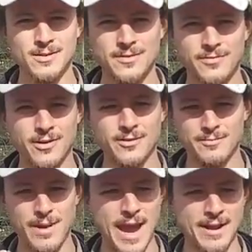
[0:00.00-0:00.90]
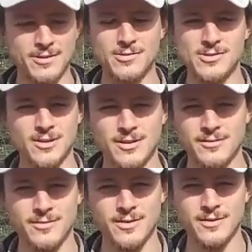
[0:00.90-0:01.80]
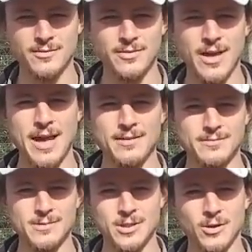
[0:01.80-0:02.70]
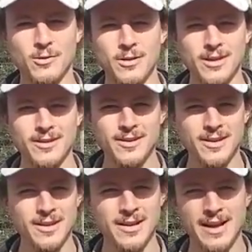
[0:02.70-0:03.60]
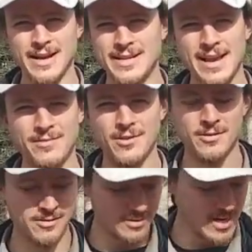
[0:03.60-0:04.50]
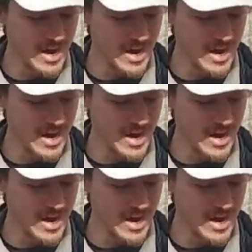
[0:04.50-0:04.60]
different patterns of that clothing, I never